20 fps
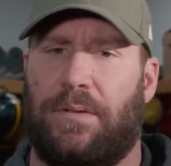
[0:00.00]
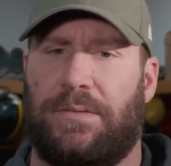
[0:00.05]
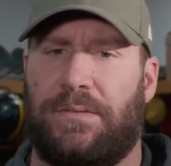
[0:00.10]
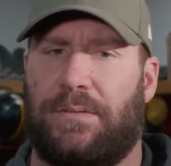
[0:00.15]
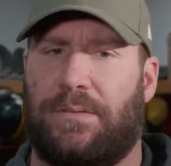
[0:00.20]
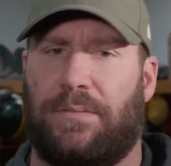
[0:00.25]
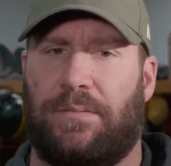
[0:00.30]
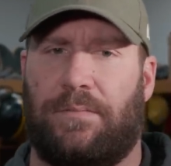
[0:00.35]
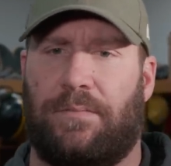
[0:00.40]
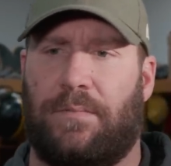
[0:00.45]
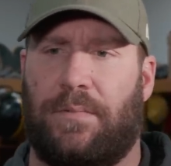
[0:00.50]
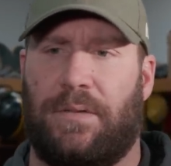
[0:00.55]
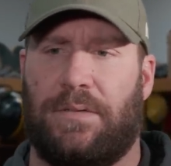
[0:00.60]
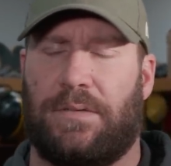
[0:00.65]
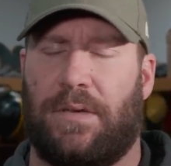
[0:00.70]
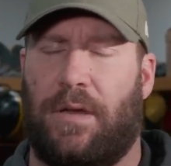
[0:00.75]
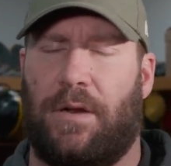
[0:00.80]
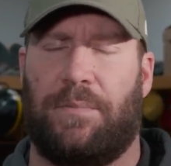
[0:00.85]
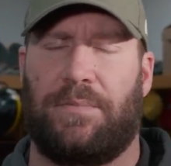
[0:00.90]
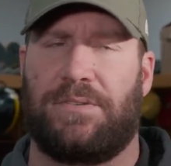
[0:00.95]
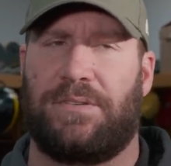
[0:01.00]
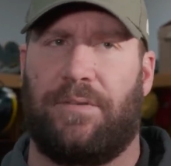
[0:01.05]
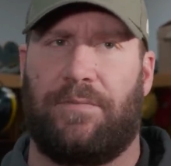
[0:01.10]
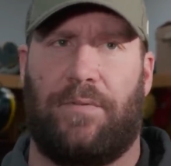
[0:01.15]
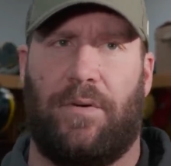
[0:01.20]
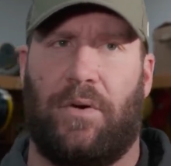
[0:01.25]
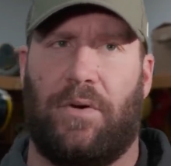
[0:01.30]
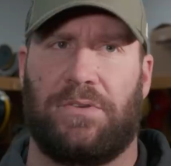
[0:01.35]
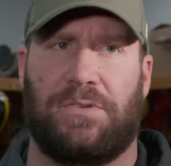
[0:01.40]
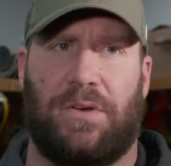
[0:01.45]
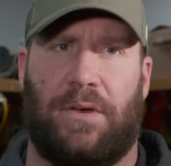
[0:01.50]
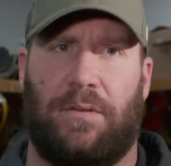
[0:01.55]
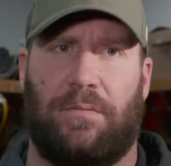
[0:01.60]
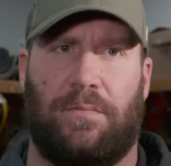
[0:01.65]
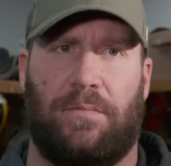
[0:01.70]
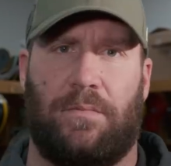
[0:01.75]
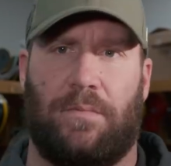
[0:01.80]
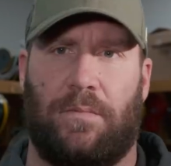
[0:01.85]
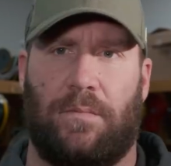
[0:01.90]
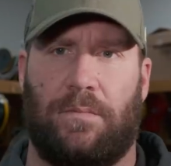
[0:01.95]
it's 100% focused
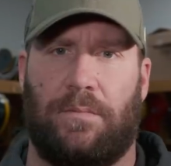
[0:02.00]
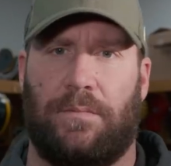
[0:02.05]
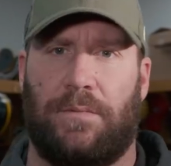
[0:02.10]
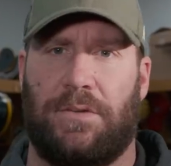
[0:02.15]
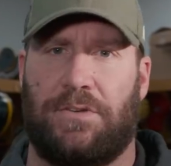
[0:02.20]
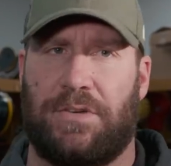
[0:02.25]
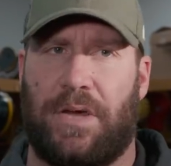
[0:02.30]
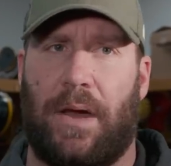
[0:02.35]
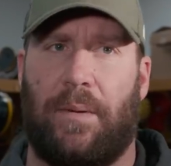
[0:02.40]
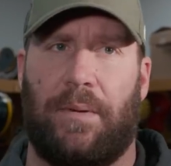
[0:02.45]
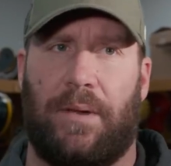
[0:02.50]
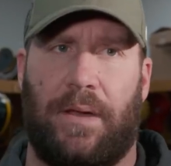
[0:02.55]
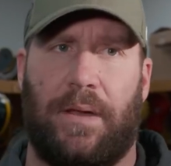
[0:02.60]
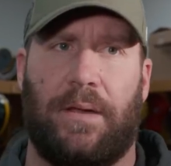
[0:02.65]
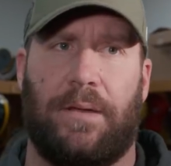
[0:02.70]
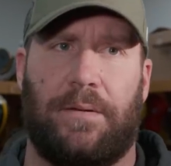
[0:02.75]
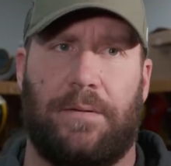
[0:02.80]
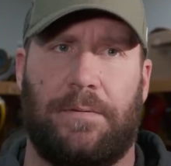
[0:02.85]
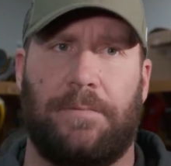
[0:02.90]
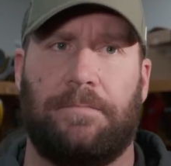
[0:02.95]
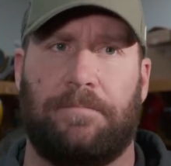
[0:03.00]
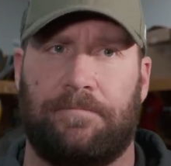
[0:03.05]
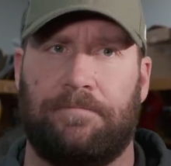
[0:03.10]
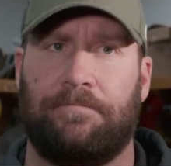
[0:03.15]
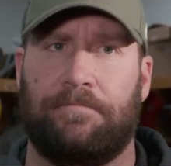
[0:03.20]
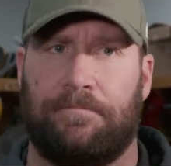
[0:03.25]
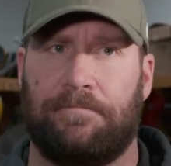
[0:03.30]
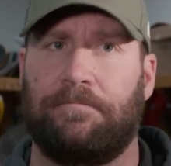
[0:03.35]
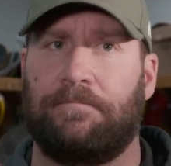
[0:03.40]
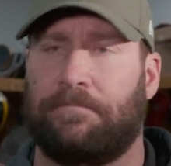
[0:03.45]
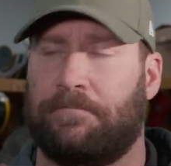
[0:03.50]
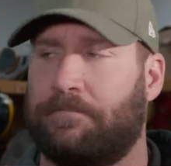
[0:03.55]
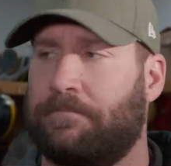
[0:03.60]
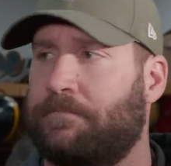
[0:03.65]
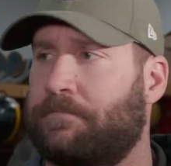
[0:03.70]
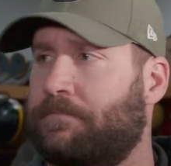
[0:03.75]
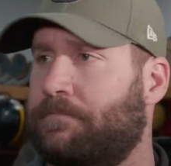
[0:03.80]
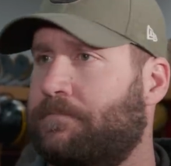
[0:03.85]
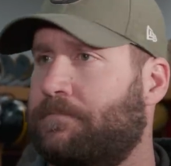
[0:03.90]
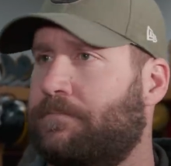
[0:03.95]
on the job at hand. What are you
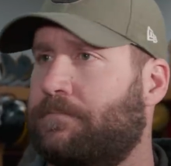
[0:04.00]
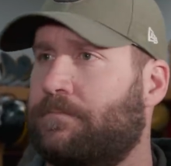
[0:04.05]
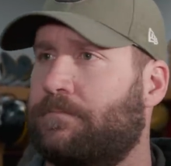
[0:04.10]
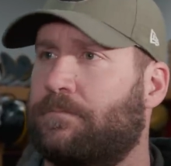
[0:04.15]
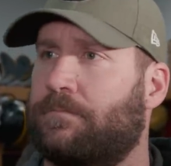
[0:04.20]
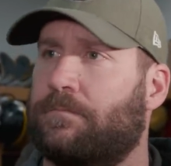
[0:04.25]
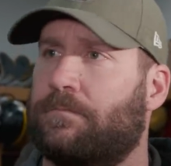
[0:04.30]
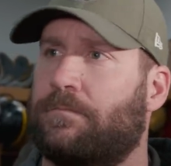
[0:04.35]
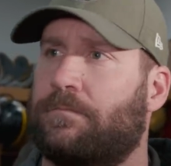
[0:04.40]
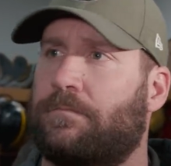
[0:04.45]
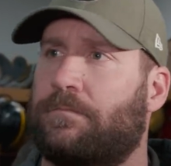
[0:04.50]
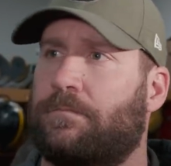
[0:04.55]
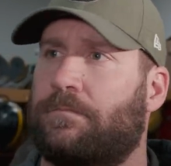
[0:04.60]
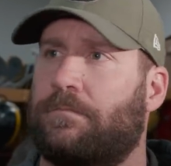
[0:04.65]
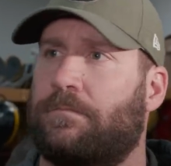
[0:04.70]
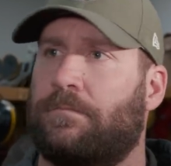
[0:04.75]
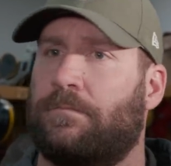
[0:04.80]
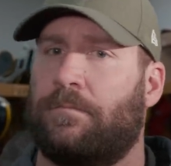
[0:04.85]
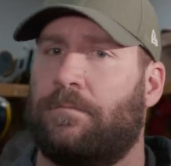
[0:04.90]
expecting from the Bengals defense?